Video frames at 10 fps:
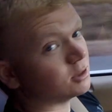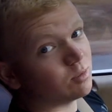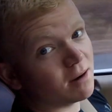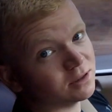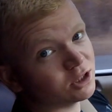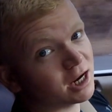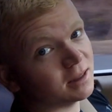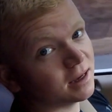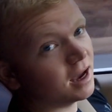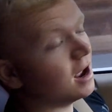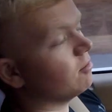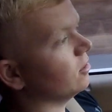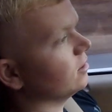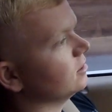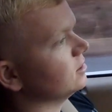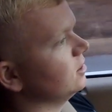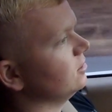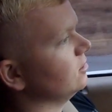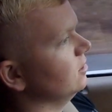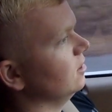It's probably shaking the camera
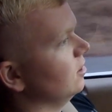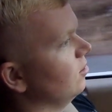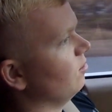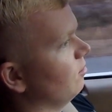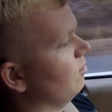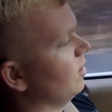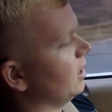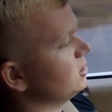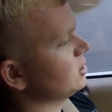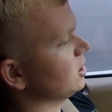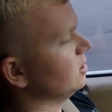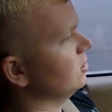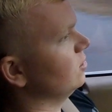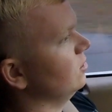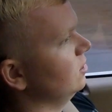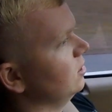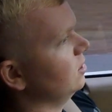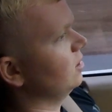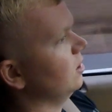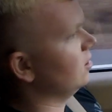too, but it's just a little
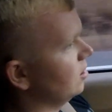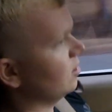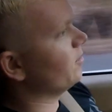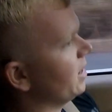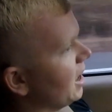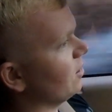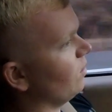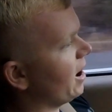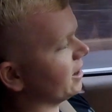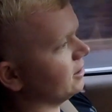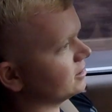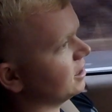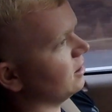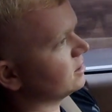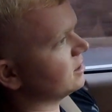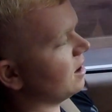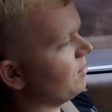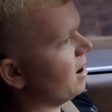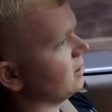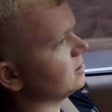bit out of whack. You can tell it's not
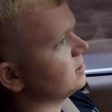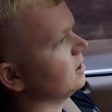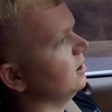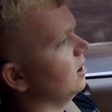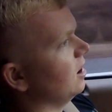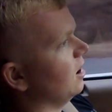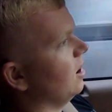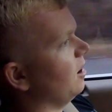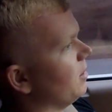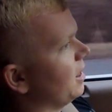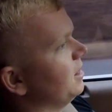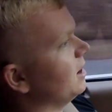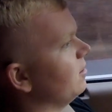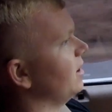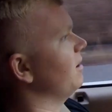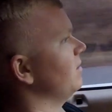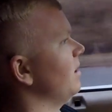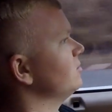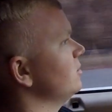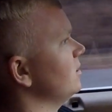balanced. I think I might have an
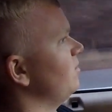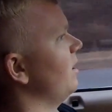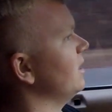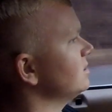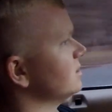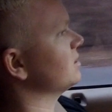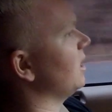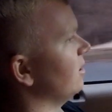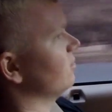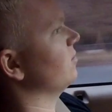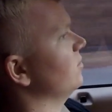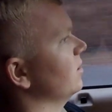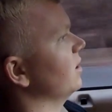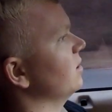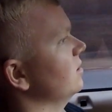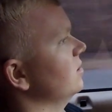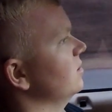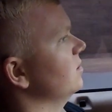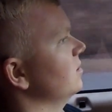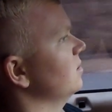opportunity to pass this guy real quick.
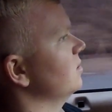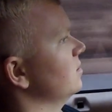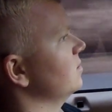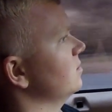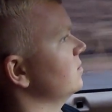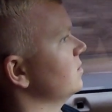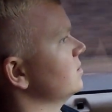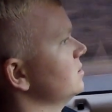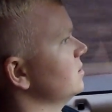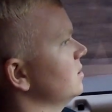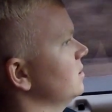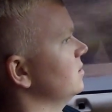Let's see.